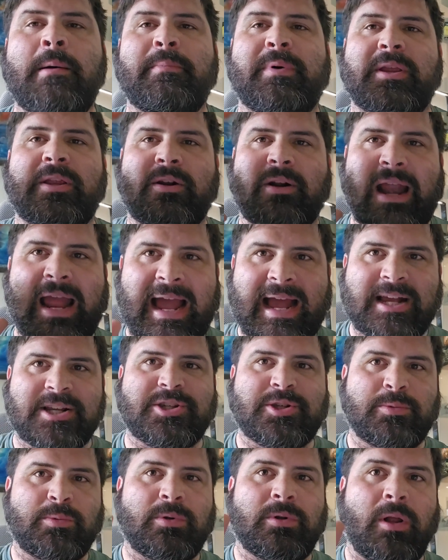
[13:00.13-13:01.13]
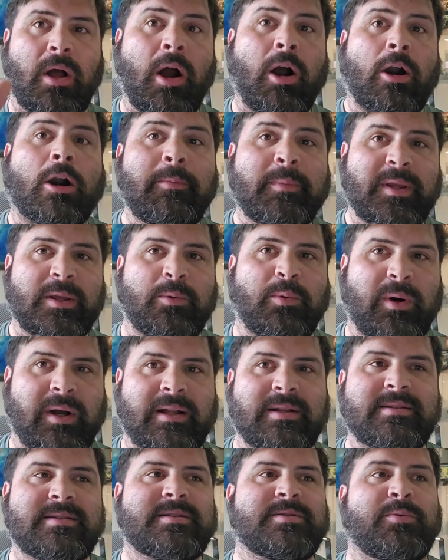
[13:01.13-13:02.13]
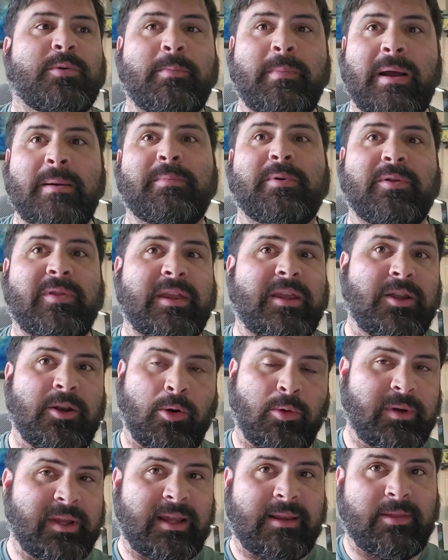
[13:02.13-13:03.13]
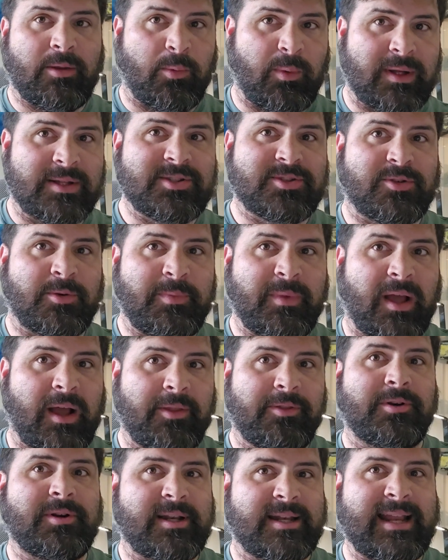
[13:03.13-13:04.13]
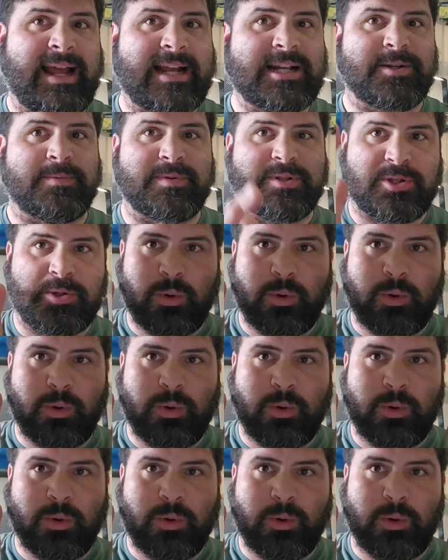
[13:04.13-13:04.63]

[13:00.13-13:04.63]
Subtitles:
But your actual army ones, remember that you don't get the ones from the other detachments.